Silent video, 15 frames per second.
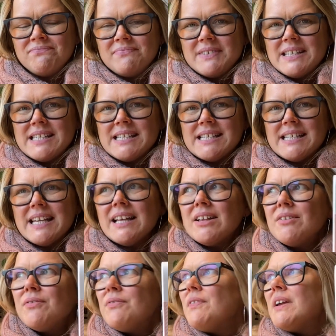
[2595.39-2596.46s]

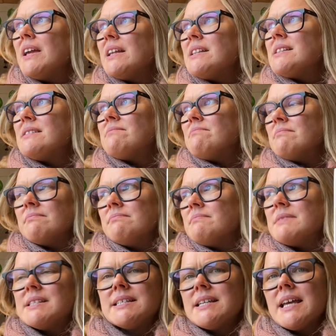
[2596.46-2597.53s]
Selphy
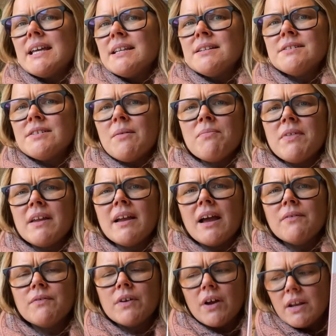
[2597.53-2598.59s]
10 something. I forgot